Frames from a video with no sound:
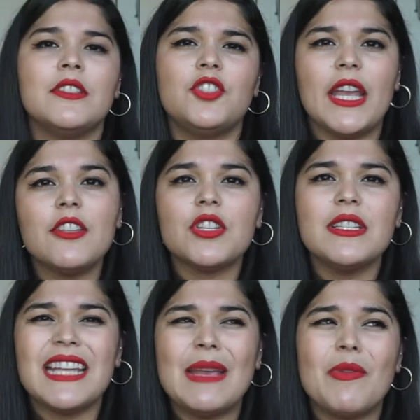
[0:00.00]

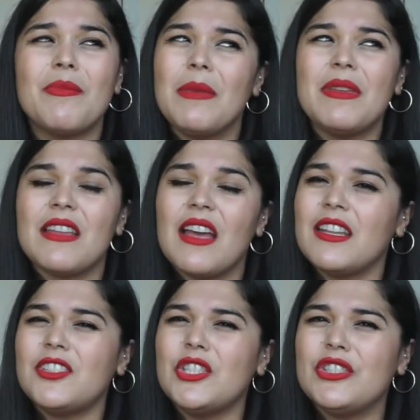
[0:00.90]
changing table, maybe not
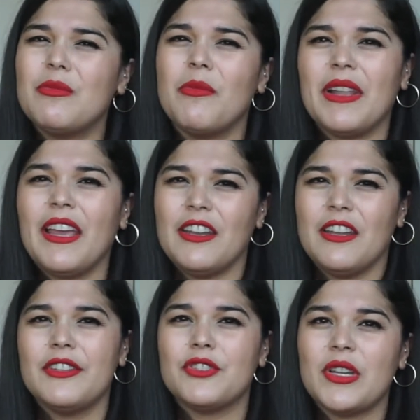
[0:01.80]
a changing table, but like
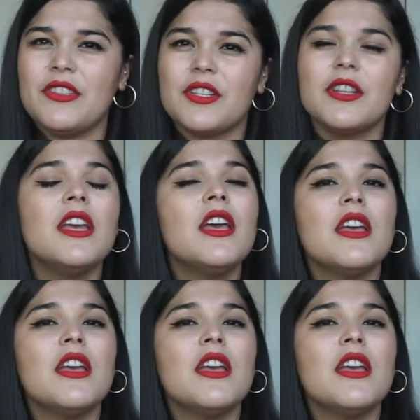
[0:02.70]
another dresser